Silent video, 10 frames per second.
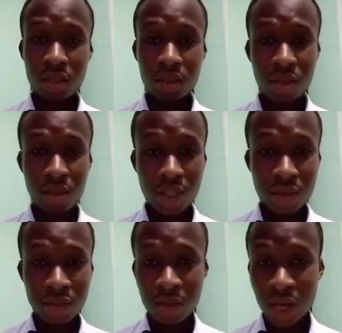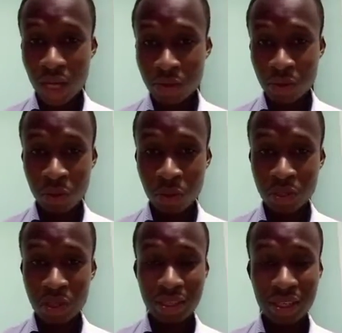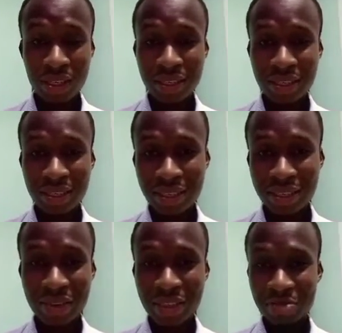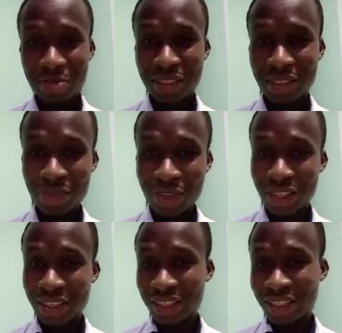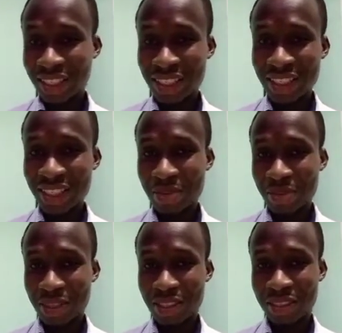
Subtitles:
If someone has cold, the nearest person, if you are just near the person,